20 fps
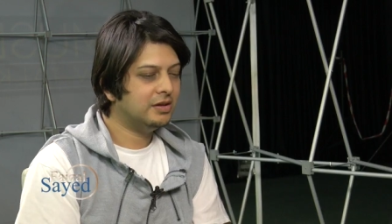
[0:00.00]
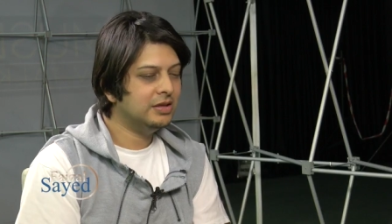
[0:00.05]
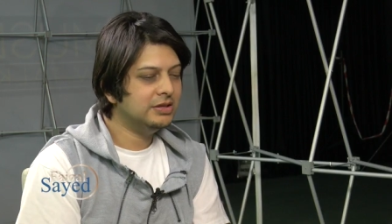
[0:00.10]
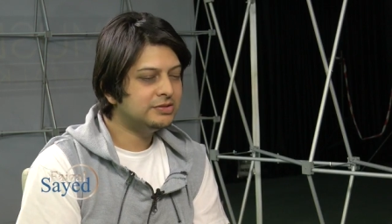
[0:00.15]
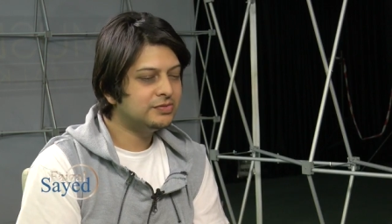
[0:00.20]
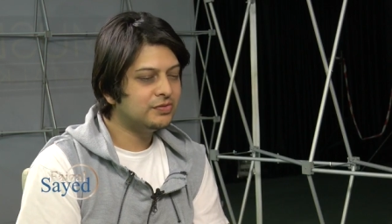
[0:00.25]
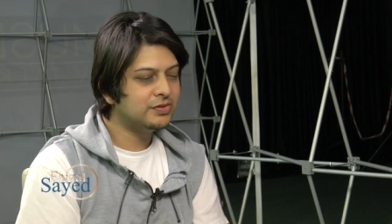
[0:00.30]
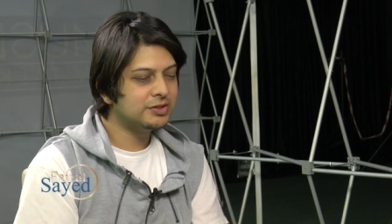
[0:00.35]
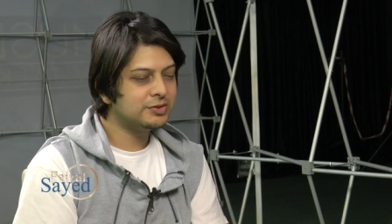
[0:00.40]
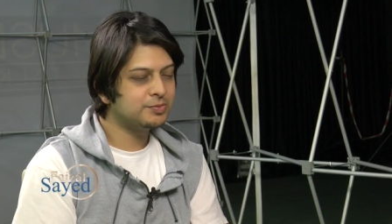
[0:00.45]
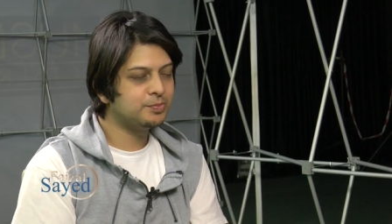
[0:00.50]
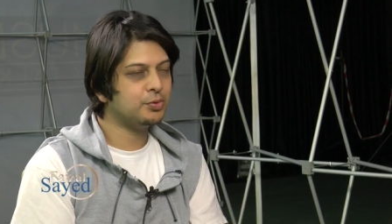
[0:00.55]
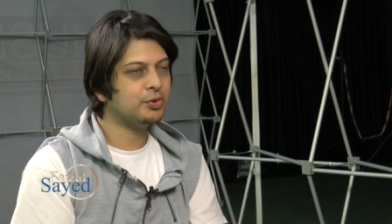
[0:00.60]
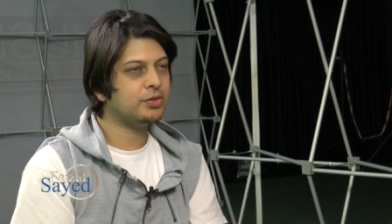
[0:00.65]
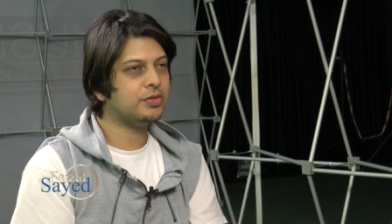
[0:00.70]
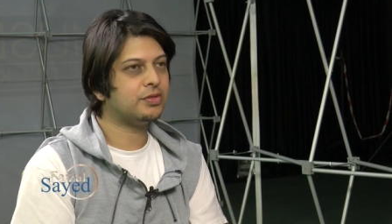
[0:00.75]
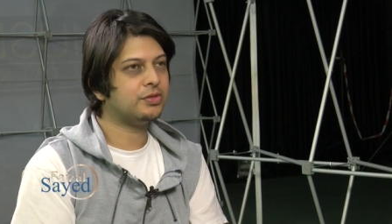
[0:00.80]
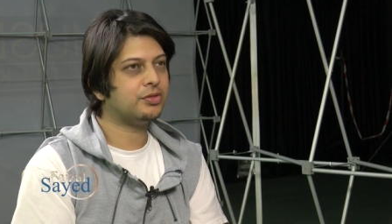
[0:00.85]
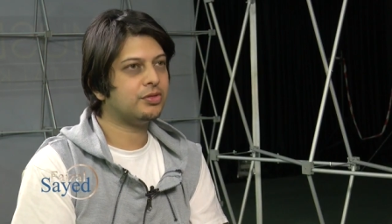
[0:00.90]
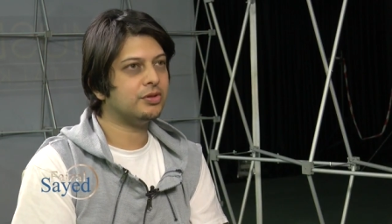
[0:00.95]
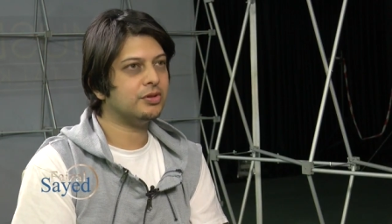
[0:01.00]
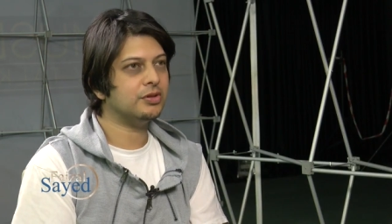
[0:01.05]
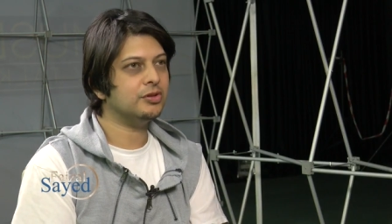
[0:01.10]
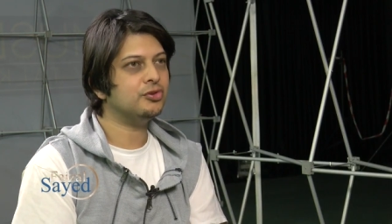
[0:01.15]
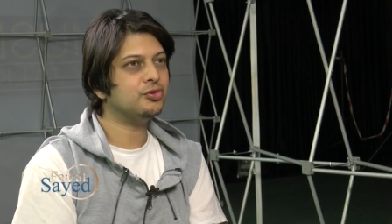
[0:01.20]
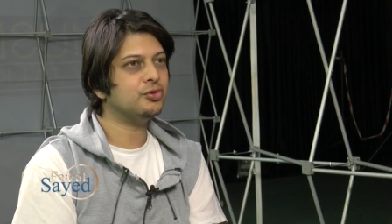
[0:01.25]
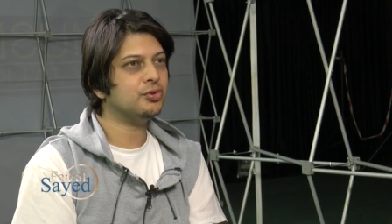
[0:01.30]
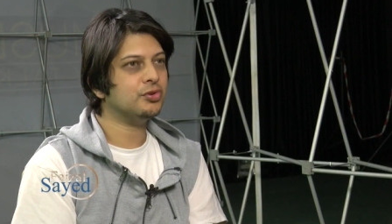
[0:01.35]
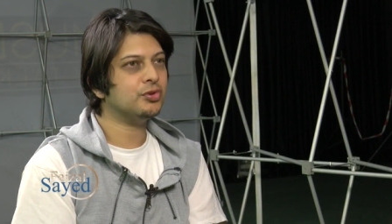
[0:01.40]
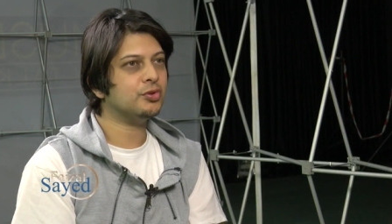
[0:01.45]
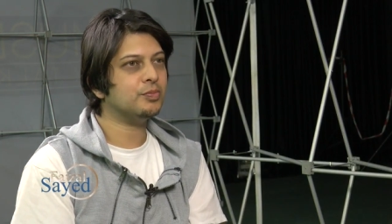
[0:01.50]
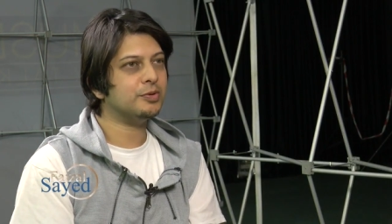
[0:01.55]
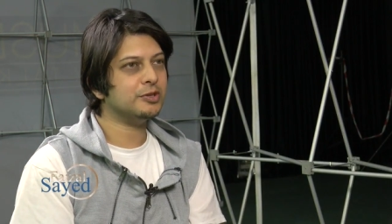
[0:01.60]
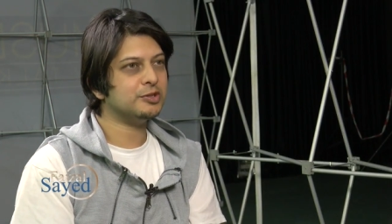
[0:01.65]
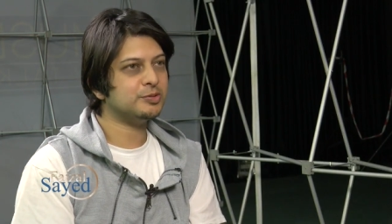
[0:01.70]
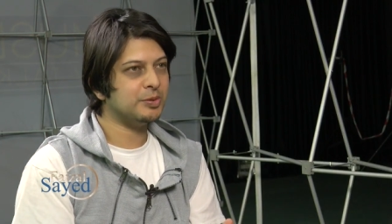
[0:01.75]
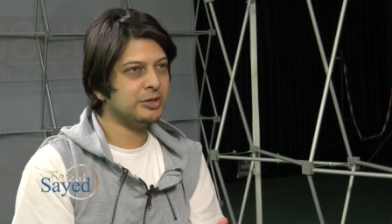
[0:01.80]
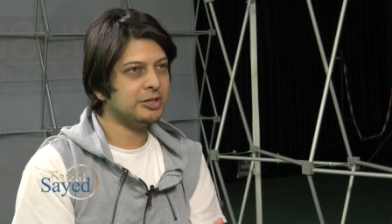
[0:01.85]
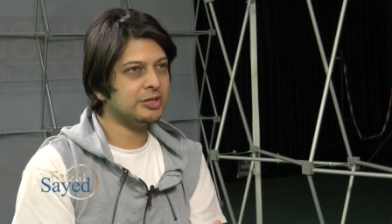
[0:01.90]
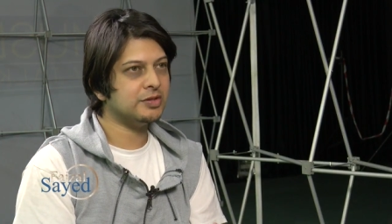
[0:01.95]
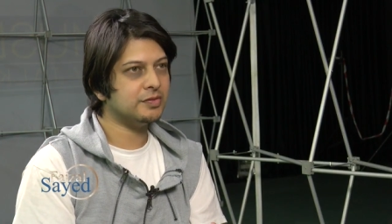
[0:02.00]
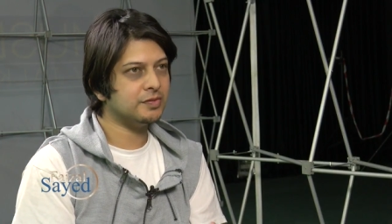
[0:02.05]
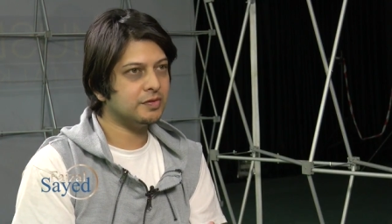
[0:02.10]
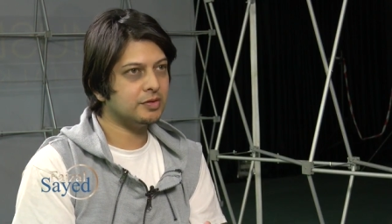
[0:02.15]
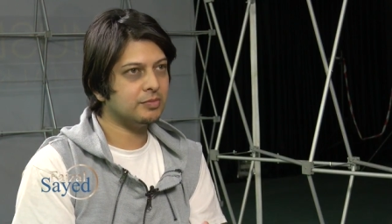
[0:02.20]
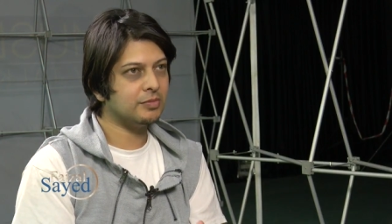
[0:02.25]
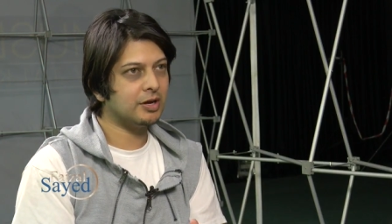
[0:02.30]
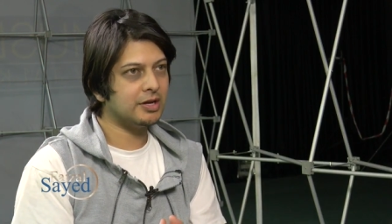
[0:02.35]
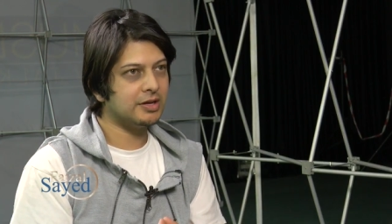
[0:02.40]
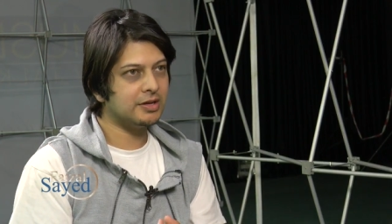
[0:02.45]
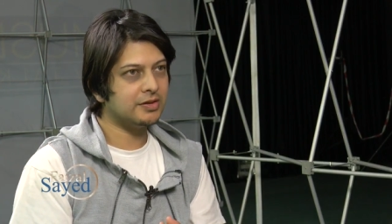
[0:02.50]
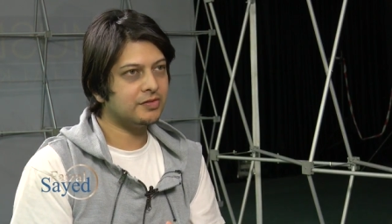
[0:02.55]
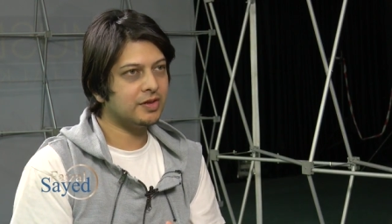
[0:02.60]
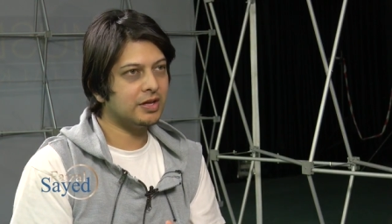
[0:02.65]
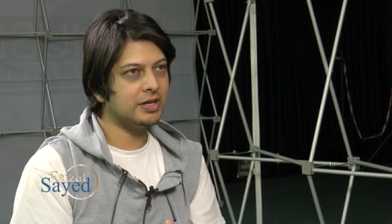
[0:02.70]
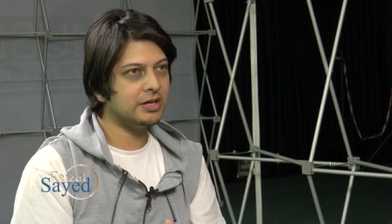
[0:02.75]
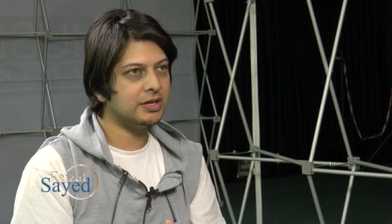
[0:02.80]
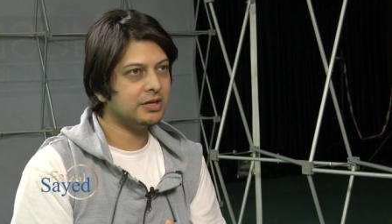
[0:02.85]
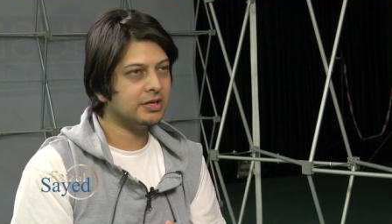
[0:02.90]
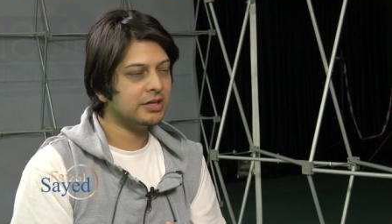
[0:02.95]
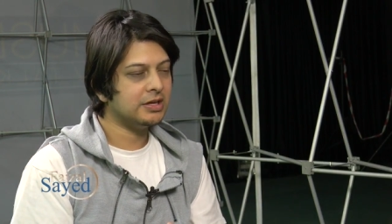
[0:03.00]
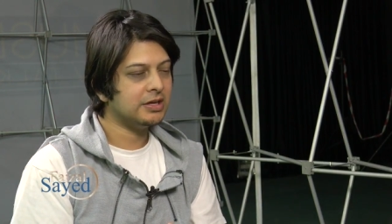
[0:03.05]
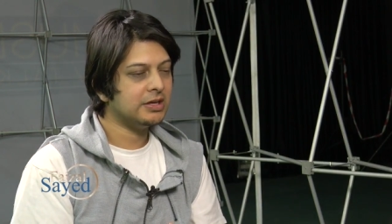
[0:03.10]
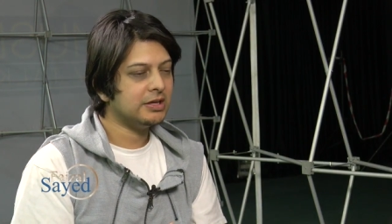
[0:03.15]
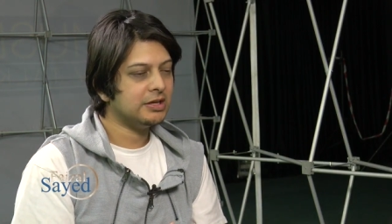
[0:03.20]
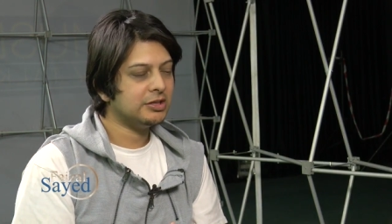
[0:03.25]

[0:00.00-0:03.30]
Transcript: Let's first put the issue into perspective, in my understanding.